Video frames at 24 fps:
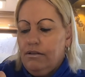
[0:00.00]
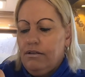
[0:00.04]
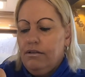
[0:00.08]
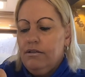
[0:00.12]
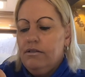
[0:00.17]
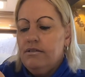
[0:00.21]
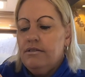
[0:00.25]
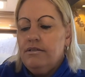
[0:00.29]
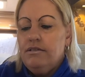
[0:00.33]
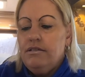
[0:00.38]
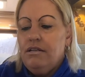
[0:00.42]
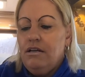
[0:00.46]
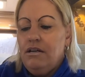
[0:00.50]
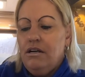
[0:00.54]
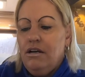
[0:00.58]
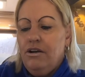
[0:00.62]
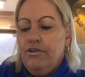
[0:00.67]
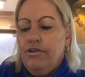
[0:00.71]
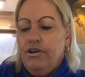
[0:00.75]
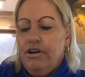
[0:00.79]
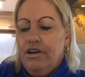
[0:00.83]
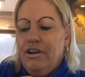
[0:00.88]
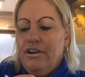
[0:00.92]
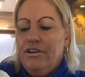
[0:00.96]
So
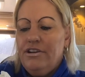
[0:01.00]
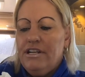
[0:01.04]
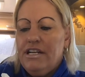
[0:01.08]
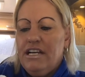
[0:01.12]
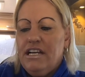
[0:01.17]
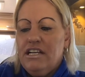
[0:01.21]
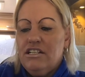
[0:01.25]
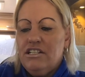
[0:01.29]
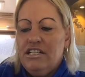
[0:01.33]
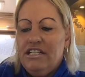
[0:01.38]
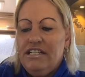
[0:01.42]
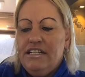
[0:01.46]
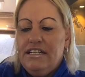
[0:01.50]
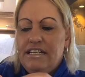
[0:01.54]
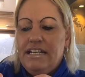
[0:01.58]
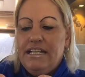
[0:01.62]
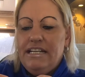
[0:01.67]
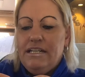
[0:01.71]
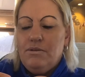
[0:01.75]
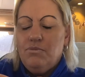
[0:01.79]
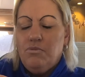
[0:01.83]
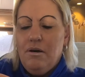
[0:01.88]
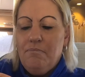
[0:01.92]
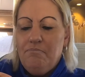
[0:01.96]
I only actually
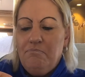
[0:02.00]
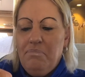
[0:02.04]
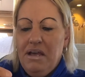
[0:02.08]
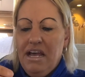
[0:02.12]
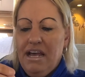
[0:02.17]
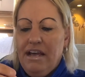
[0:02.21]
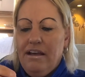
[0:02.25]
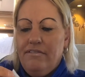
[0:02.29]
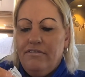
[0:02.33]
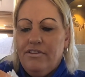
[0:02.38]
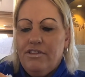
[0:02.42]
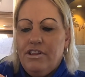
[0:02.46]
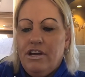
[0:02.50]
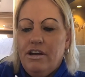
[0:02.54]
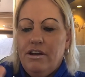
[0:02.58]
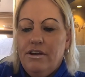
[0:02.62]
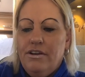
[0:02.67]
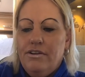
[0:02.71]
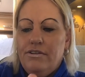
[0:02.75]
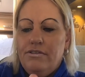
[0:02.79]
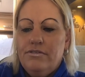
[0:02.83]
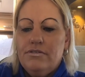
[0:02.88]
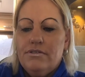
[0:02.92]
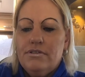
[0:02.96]
need one pair of
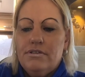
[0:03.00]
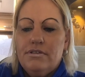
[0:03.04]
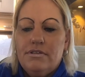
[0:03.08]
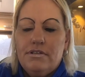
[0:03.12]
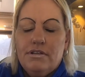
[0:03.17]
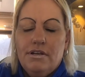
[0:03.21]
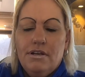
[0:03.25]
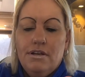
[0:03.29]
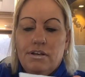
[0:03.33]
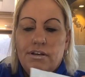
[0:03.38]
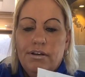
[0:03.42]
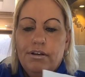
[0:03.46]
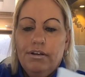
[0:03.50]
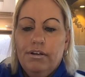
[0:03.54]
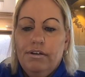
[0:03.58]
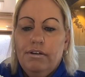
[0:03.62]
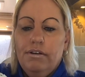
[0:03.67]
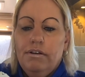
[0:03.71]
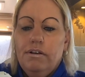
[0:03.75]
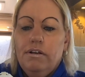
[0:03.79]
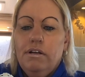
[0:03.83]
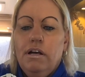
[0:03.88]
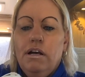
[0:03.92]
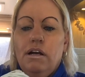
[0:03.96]
those,
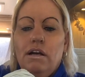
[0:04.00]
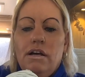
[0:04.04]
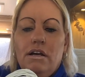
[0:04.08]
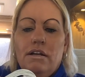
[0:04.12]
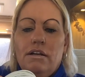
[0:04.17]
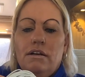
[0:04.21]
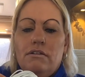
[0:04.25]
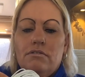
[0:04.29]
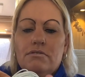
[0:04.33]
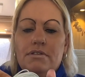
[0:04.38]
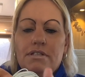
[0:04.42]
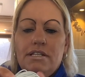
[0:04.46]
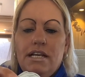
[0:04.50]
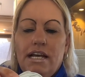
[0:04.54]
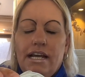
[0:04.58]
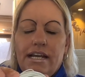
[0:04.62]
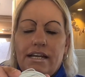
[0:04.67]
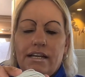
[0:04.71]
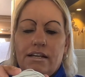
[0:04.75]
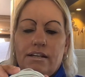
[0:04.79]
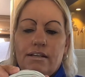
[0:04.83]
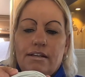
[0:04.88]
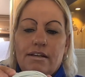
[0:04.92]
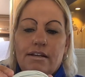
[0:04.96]
and I'll
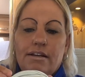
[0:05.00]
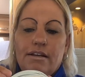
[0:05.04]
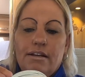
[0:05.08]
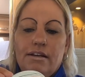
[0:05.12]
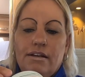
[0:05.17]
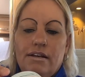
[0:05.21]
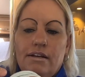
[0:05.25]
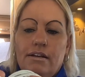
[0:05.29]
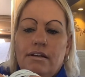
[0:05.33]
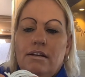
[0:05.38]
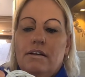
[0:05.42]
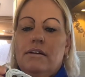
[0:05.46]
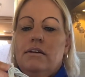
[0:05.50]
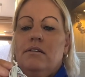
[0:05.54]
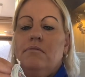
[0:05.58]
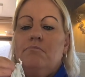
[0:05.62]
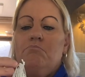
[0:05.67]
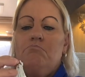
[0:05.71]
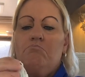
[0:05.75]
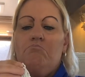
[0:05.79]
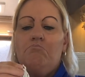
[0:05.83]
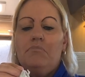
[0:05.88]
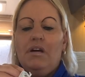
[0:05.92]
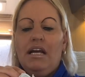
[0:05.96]
take
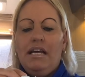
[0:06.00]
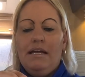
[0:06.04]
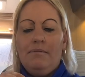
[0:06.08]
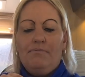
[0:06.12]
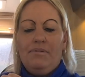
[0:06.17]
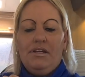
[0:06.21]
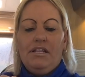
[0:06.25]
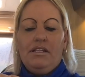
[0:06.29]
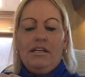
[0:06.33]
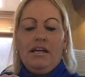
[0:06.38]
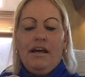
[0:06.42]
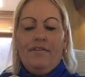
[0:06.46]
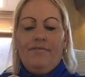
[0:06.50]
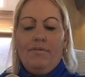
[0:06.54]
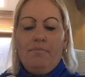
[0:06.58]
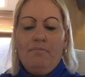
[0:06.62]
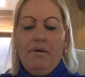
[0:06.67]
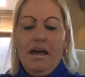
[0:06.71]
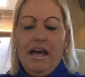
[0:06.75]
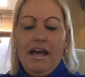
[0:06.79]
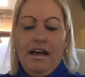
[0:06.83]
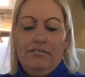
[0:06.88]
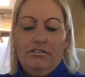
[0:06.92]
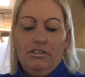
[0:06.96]
maybe the other
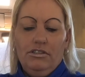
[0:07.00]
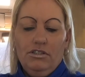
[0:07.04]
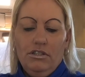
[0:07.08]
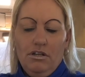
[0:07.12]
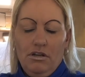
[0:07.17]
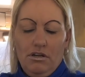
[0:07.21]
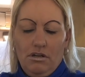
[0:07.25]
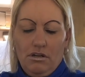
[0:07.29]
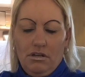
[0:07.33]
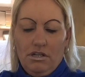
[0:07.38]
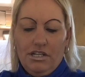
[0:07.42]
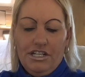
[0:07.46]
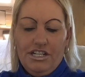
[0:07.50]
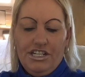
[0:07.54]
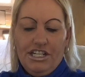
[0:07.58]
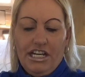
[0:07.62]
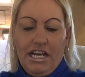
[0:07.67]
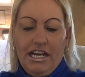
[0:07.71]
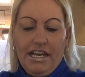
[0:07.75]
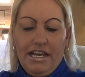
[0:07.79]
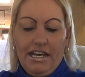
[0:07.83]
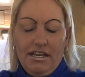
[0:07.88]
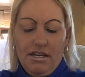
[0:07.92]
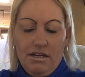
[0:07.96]
pair on
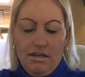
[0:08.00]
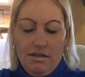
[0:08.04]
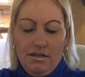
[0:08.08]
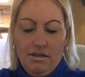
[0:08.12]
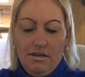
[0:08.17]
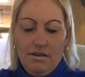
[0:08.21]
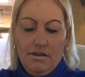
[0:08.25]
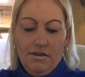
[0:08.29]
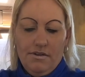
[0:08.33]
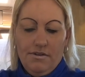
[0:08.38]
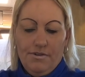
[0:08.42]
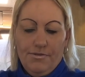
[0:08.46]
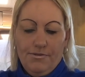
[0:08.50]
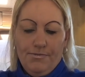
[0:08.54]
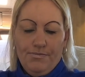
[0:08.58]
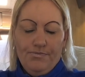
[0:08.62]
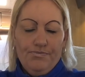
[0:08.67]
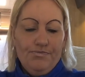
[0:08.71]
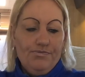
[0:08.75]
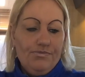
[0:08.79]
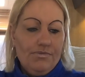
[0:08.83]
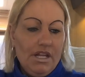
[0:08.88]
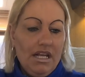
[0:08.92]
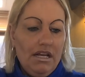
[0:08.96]
holiday,
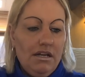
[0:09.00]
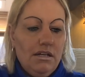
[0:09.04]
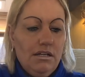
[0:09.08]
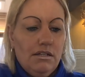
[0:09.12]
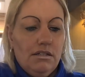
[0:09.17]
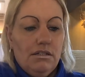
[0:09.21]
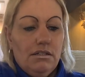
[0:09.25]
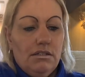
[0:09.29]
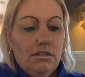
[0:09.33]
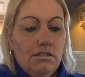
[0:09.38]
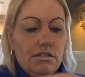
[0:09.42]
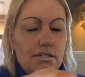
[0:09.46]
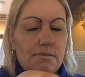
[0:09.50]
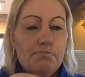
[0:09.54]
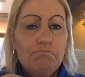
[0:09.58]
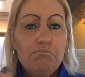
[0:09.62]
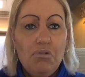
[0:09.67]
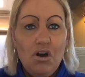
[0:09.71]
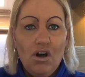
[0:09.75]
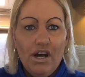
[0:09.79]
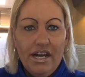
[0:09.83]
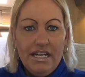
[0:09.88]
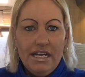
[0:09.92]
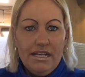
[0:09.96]
because
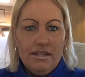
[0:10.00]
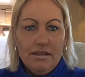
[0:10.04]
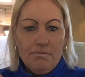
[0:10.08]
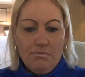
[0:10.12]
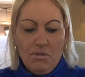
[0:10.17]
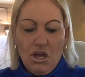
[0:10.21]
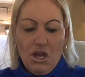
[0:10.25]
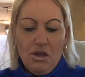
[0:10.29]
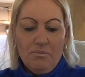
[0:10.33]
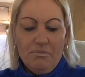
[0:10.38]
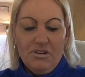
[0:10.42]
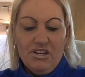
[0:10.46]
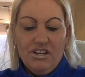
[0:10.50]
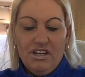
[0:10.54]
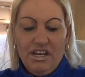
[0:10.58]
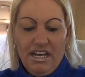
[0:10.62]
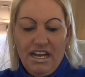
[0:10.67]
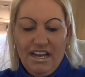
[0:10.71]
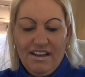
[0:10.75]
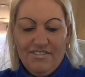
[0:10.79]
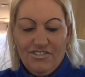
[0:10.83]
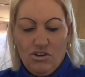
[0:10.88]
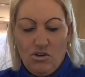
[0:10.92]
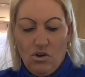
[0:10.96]
mine at the moment
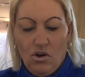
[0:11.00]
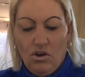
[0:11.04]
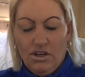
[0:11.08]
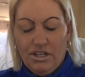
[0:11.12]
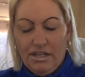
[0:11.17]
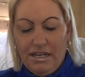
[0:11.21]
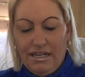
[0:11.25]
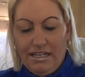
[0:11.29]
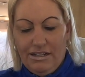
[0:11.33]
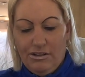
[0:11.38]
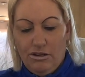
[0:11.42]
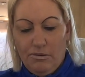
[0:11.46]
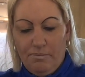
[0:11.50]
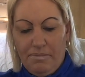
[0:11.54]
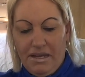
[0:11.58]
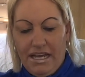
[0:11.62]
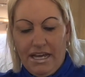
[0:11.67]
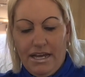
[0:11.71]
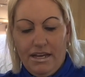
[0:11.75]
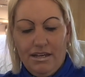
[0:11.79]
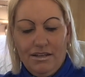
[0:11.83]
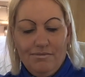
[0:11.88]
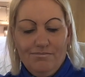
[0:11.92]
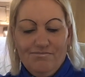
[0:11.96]
have gone a little
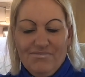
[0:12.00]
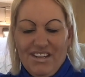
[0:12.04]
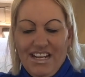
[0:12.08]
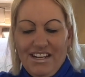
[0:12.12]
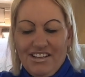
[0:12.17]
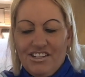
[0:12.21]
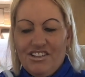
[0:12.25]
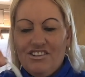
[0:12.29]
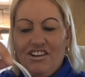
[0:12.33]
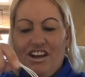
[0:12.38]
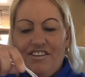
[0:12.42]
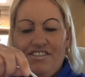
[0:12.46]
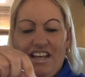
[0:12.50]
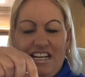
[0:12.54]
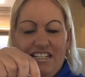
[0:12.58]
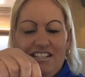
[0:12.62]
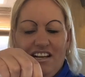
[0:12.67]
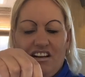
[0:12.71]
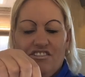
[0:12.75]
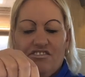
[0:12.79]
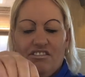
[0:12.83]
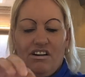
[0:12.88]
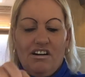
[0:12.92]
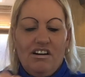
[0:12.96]
bit. You know, they
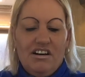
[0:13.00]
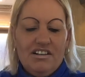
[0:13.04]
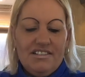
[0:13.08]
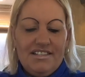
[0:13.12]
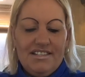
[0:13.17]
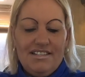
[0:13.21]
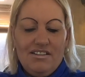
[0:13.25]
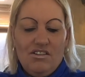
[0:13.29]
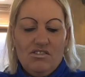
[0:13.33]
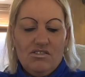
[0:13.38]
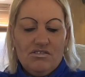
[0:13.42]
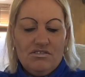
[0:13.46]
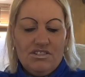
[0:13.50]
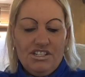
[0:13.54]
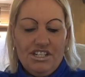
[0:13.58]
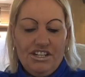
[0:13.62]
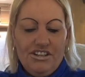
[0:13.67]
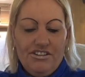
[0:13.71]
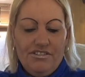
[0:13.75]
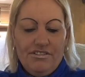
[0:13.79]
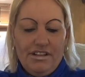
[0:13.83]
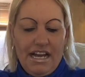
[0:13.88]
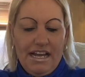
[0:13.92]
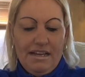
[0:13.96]
don't last long,
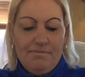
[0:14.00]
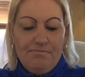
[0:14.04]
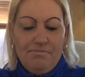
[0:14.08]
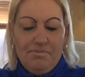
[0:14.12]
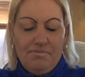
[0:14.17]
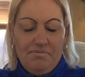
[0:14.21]
do they?